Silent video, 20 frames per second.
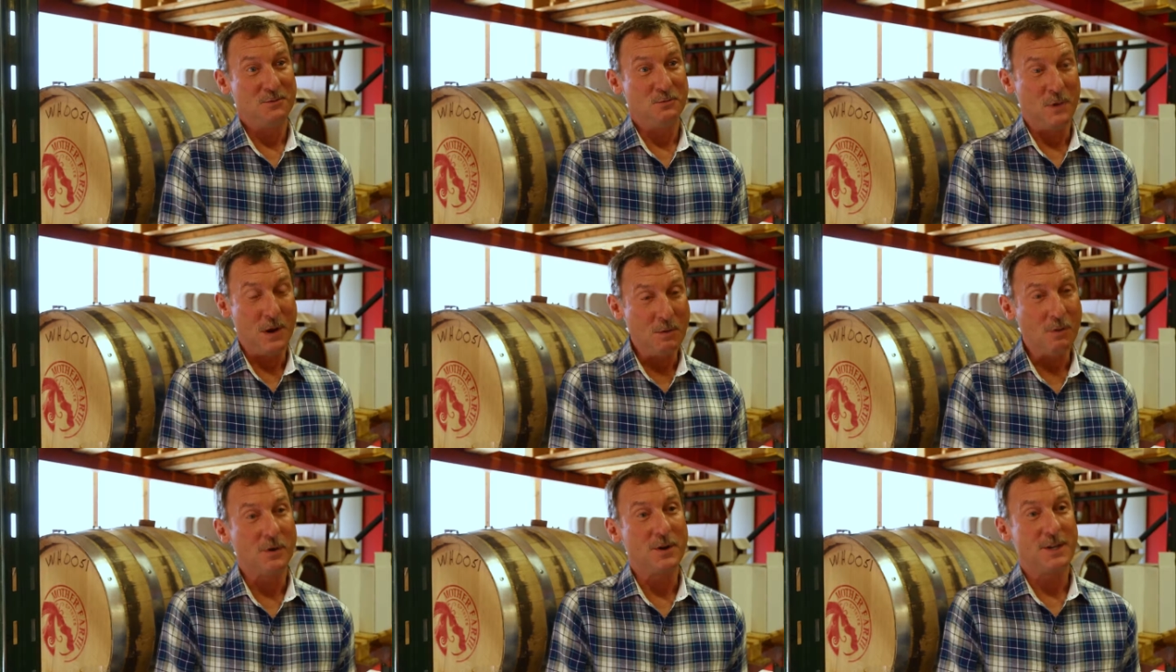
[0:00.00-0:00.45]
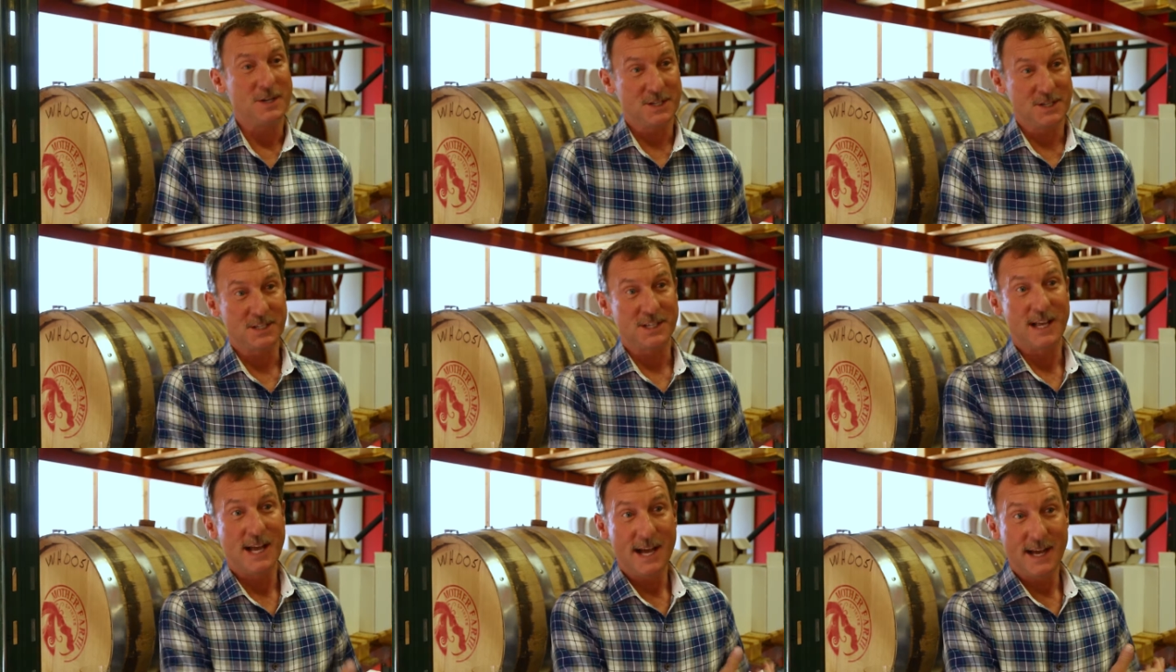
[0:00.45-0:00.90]
we wanted a
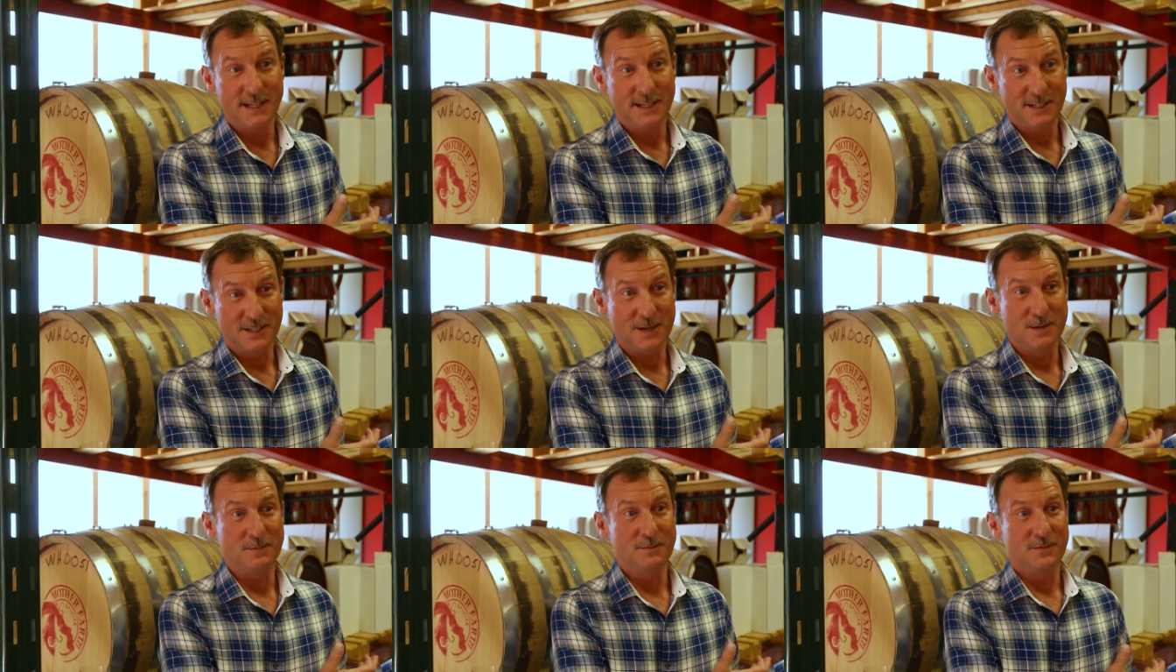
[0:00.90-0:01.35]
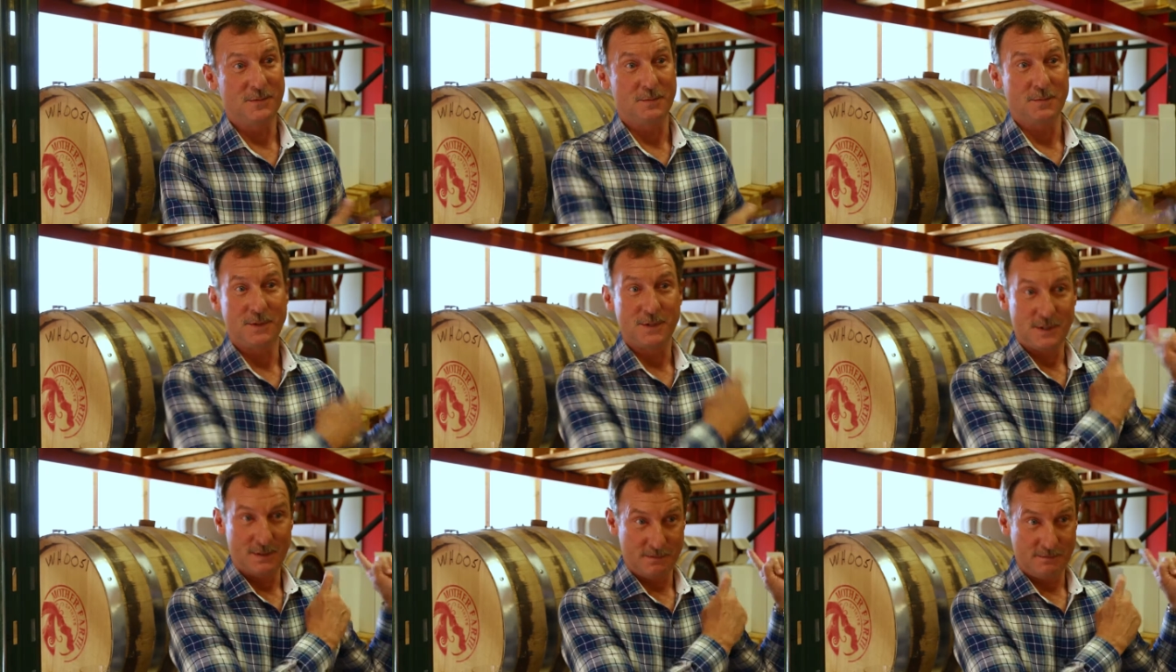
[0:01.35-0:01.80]
slide to come
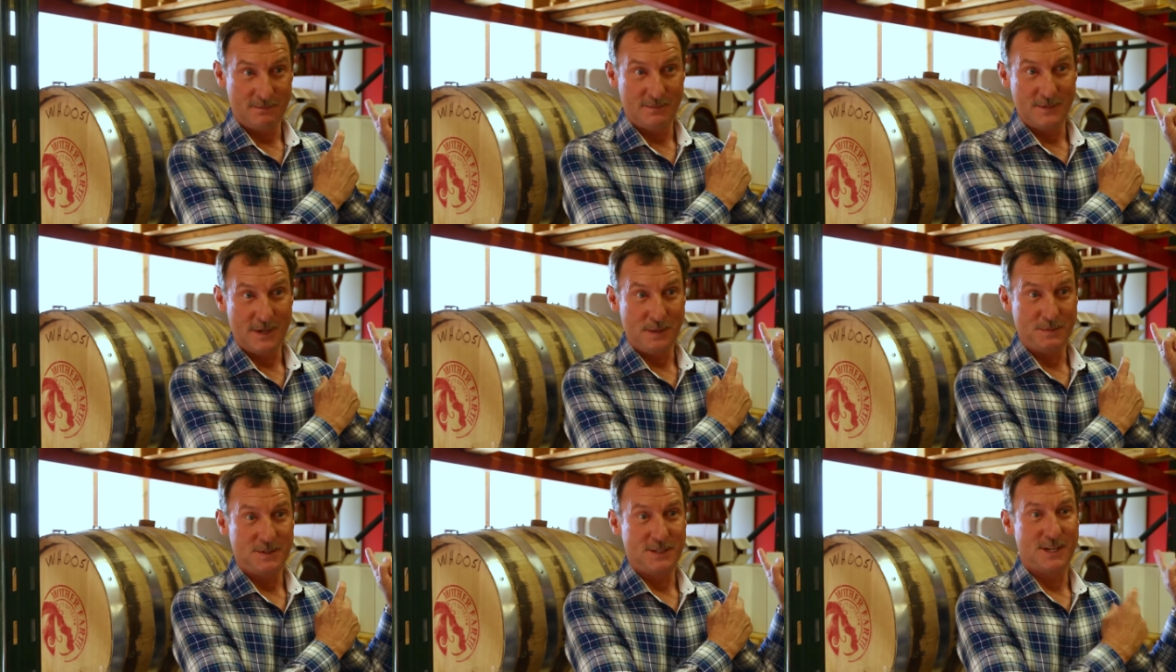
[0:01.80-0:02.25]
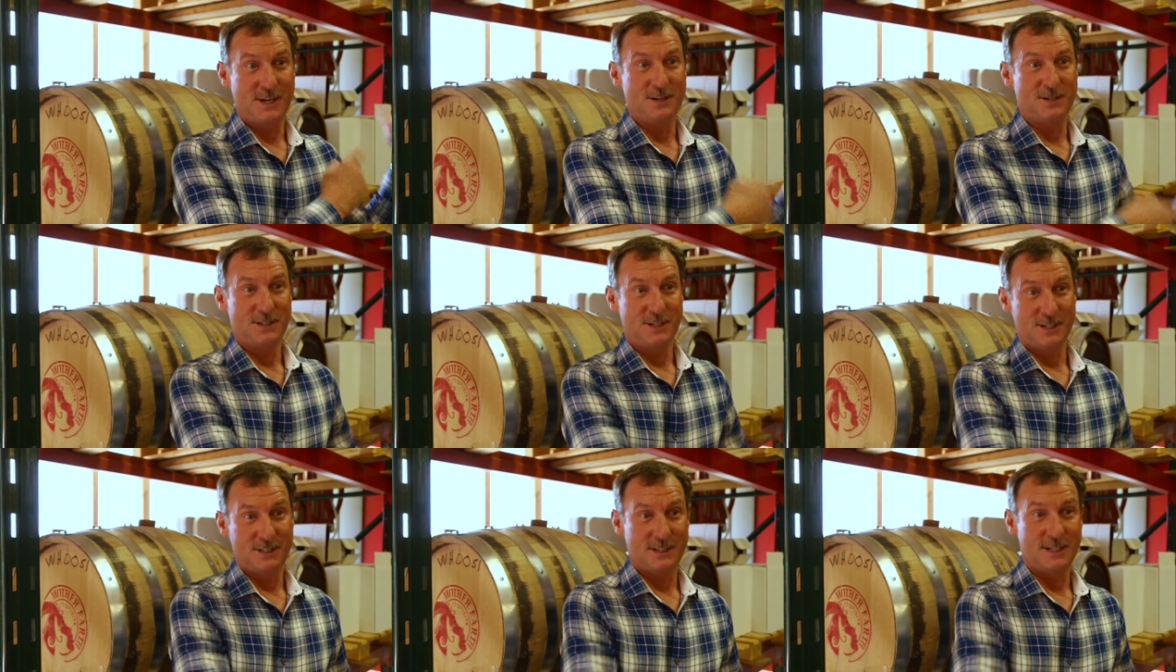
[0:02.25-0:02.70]
from
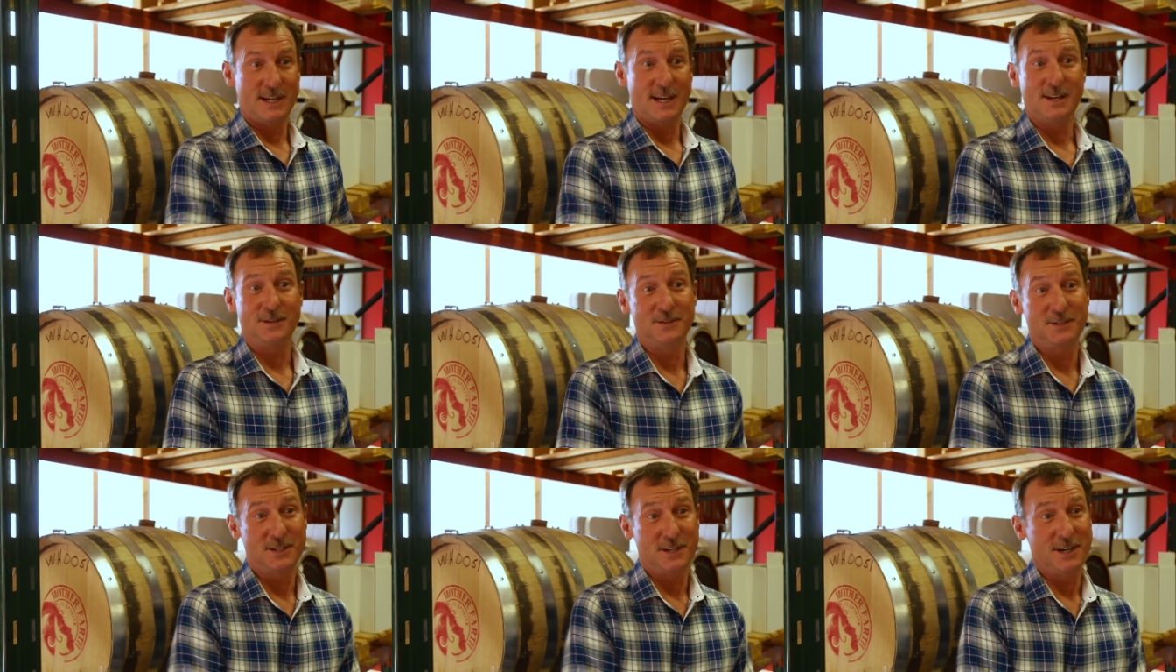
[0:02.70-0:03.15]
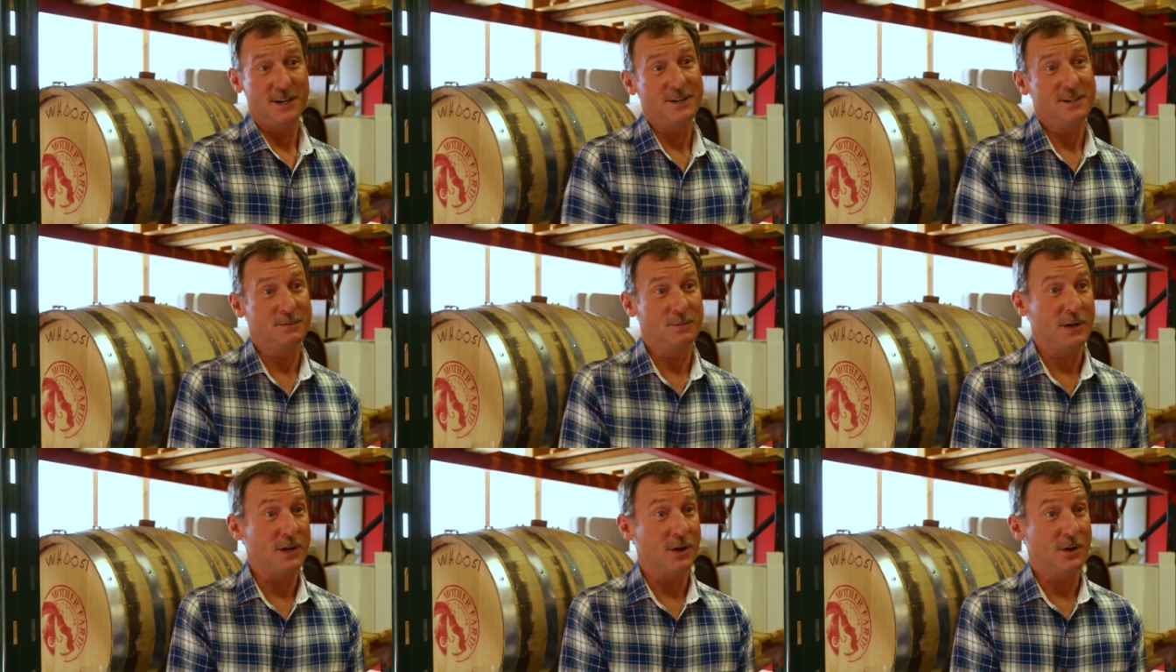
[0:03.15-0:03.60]
upstairs to
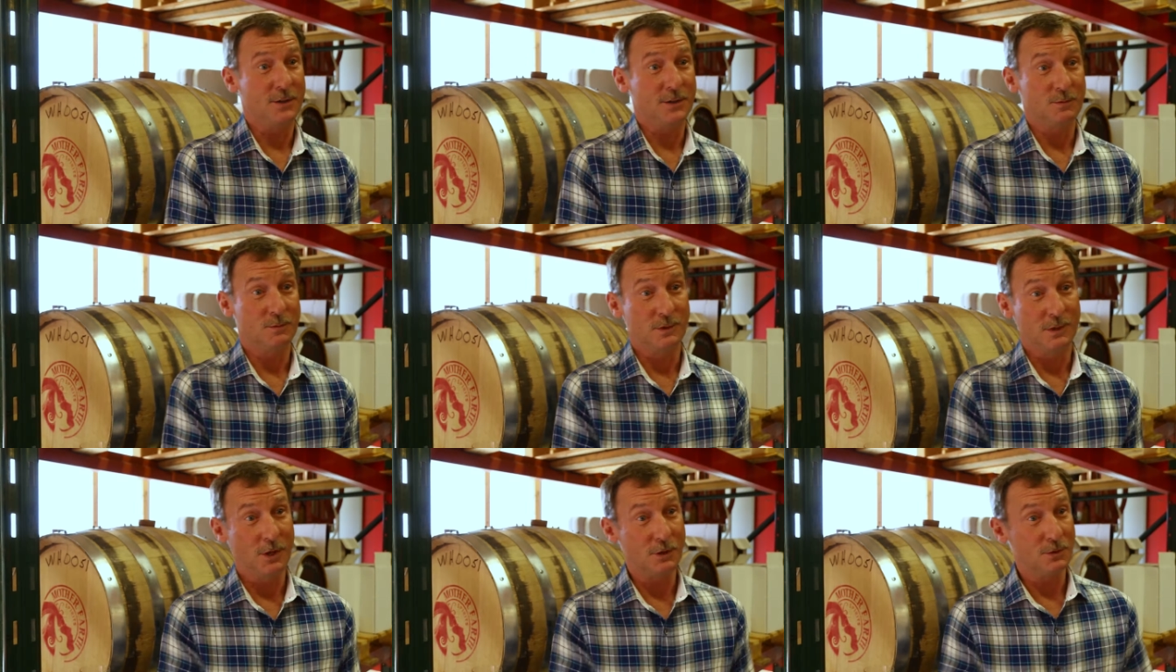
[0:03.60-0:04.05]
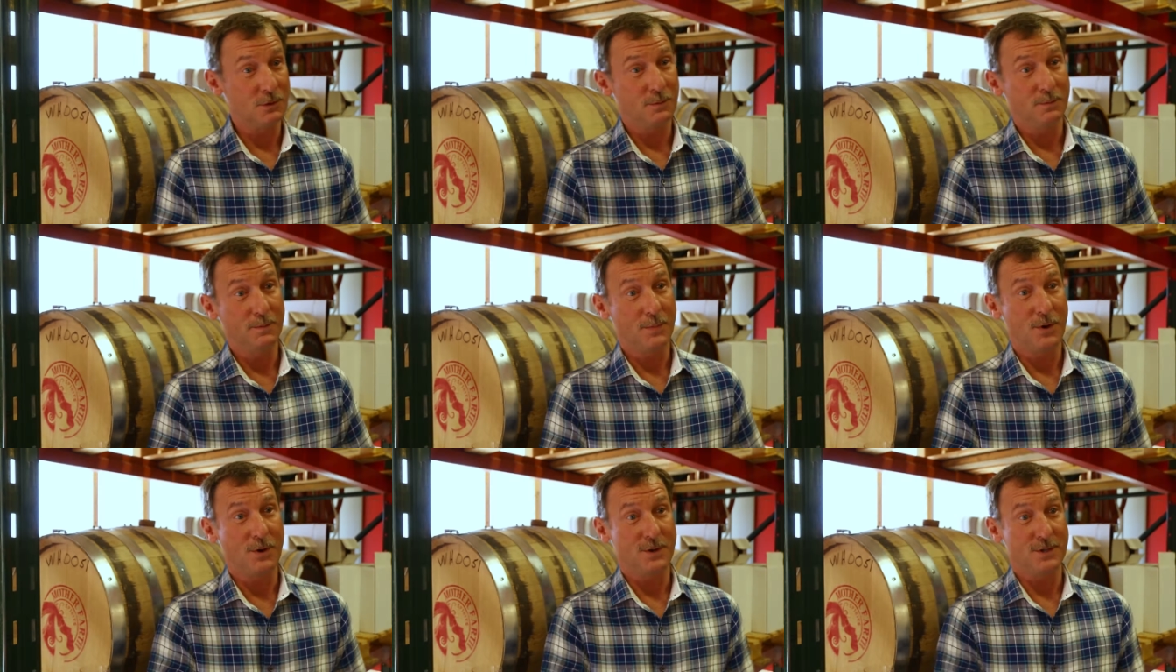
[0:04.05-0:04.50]
downstairs, and we called the local
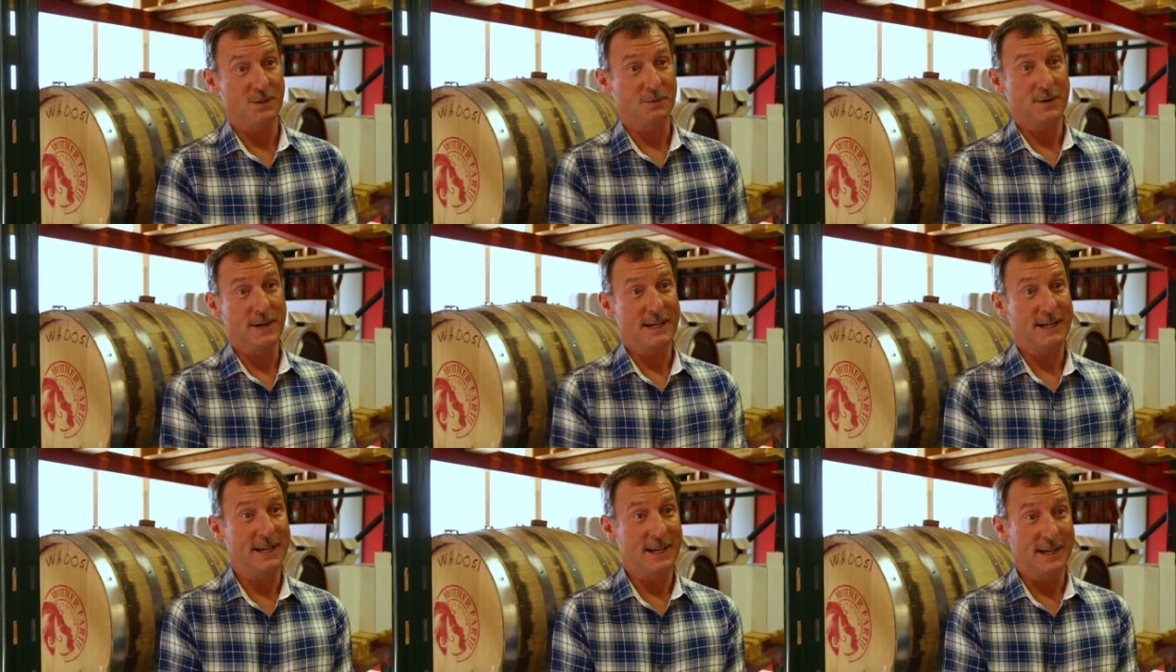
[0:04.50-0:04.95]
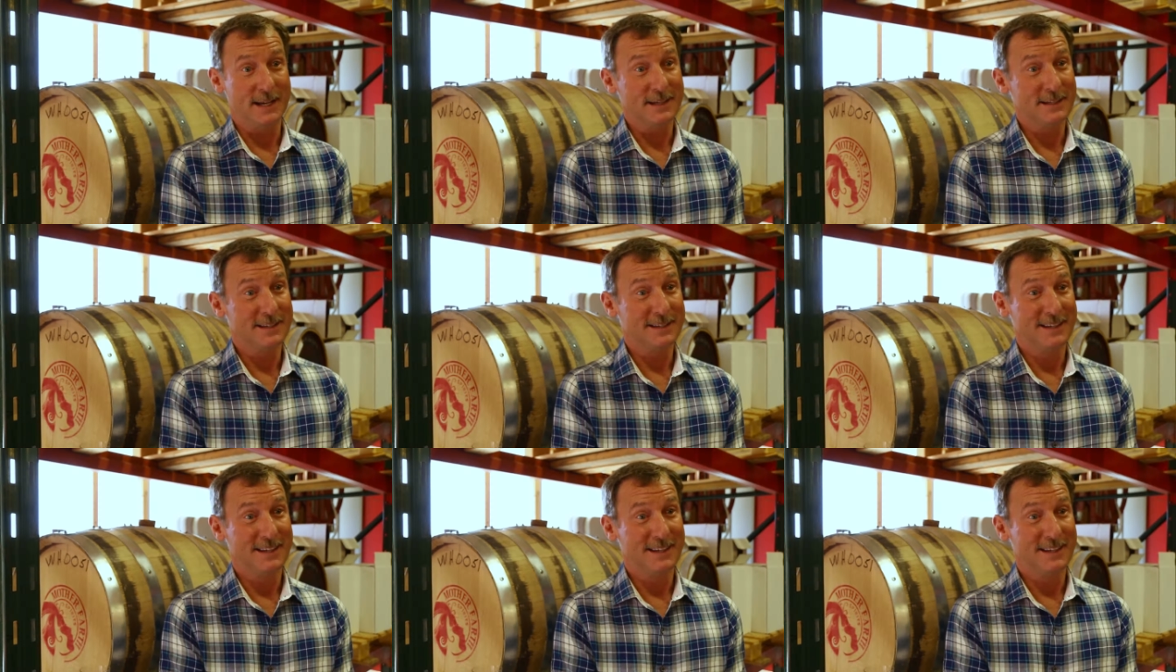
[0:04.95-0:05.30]
Parks and Rec guy.